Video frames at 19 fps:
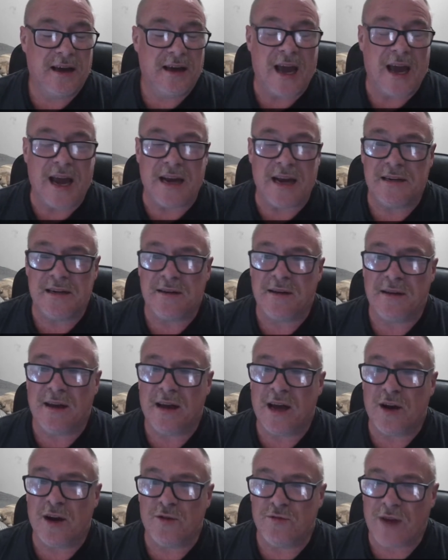and
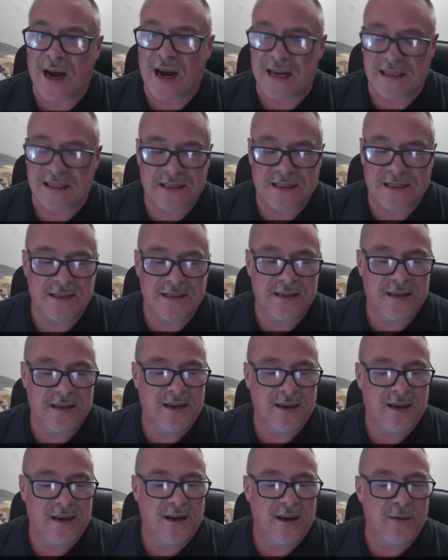harassed
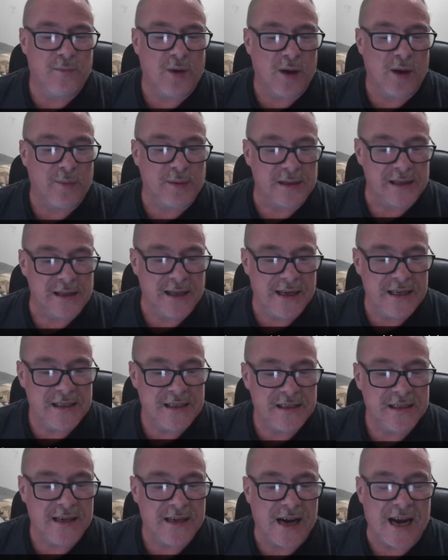by
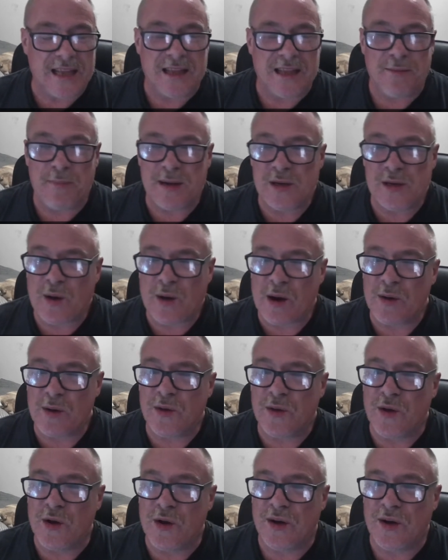police and the mental health
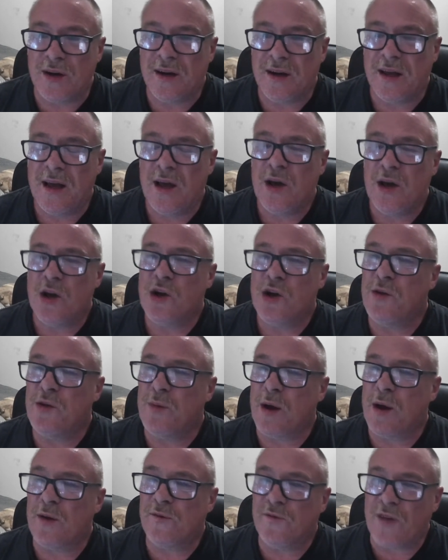unit, who
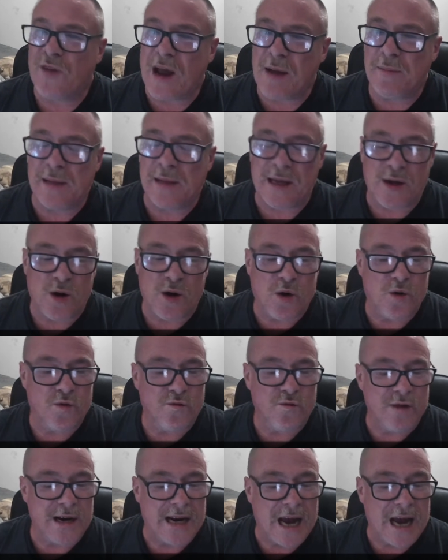my family all
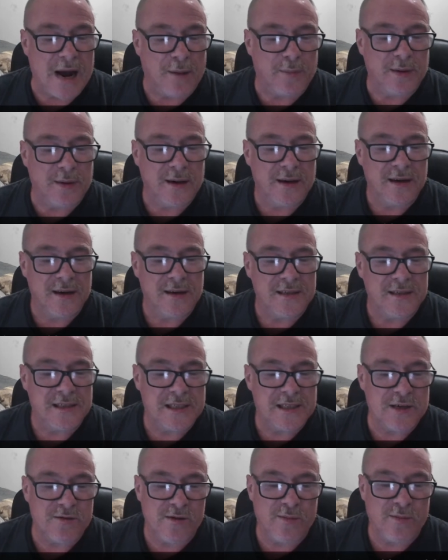ring up
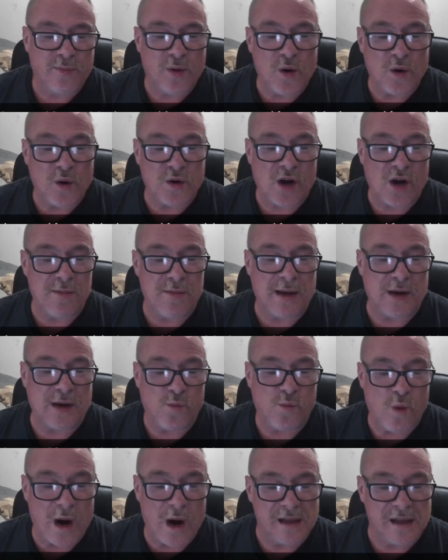to report I'm
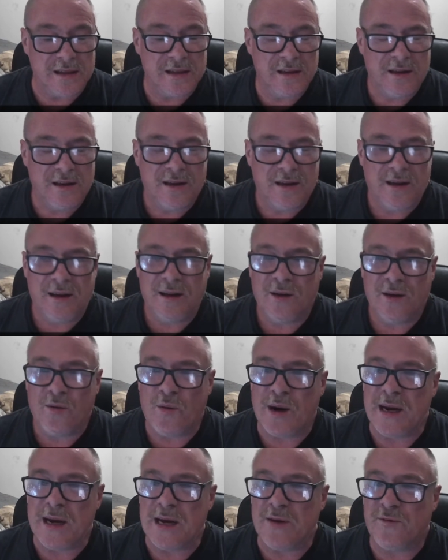unwell,
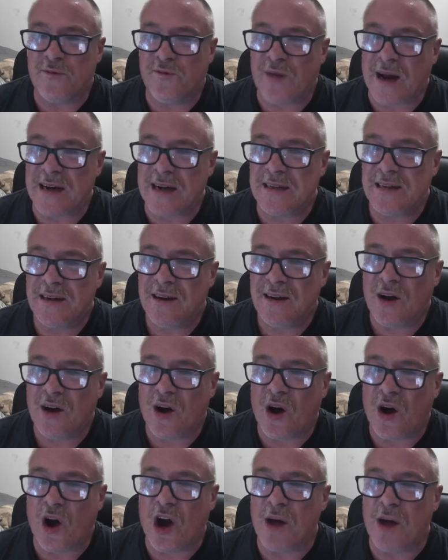when in fact
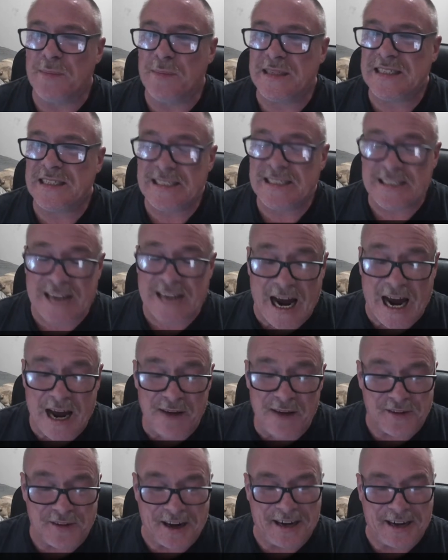I'm
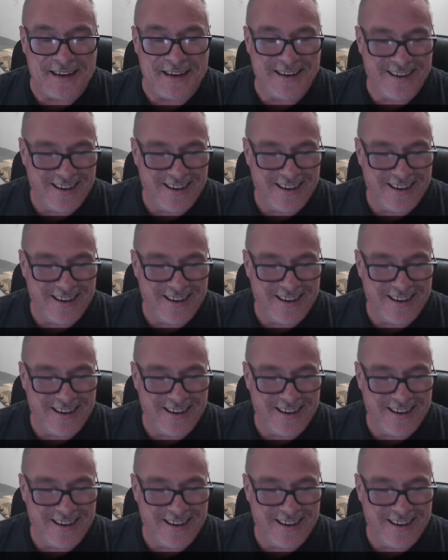starving